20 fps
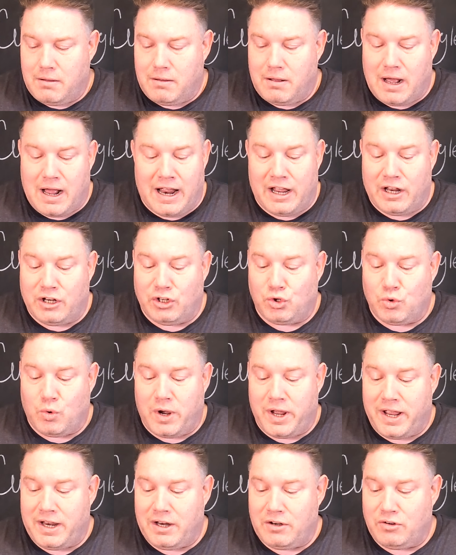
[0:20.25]
I
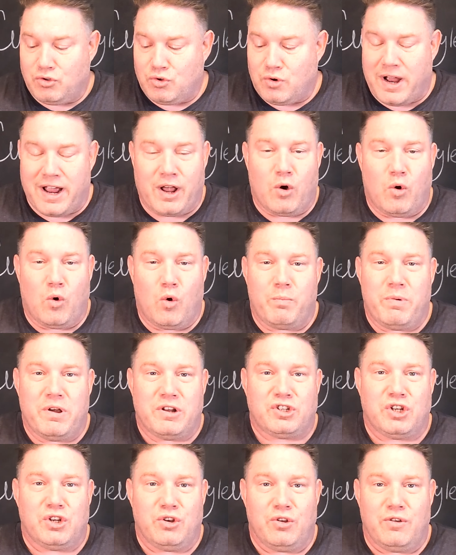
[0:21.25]
enjoy trying a whole
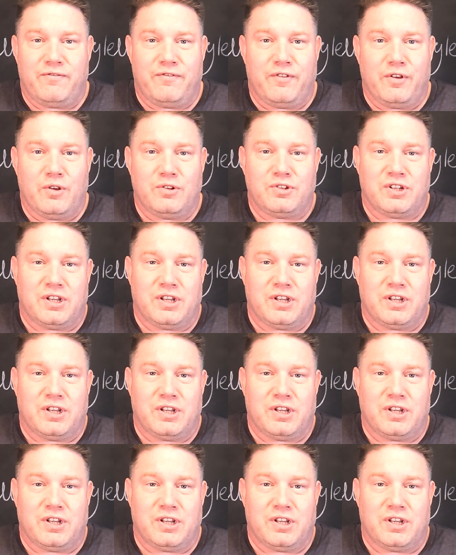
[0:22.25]
bunch of new foods,